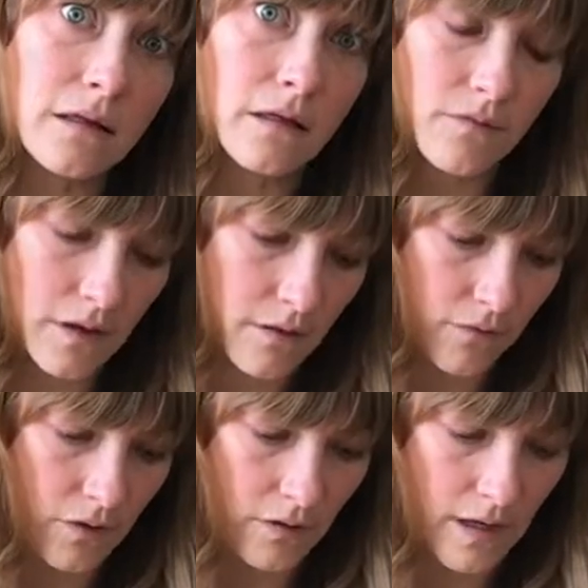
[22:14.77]
even if
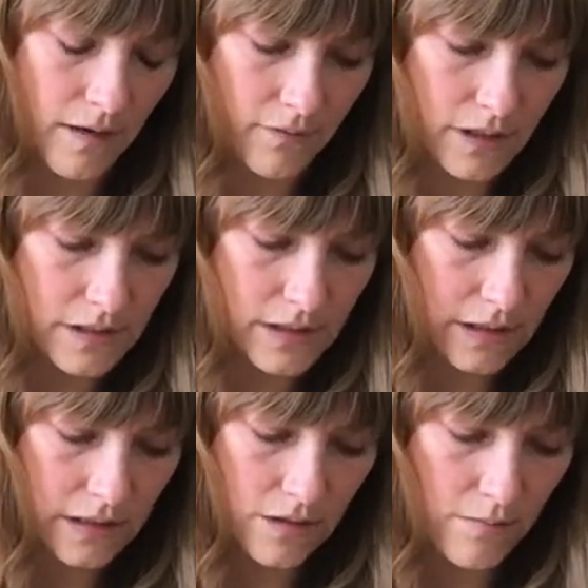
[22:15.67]
you don't have any
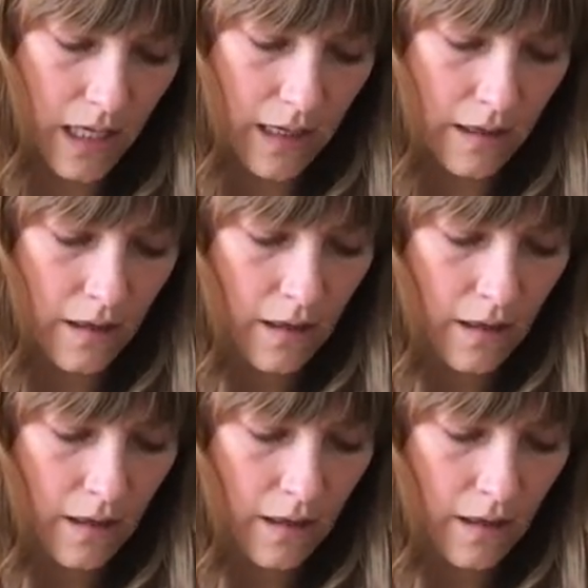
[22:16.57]
sticks nearby,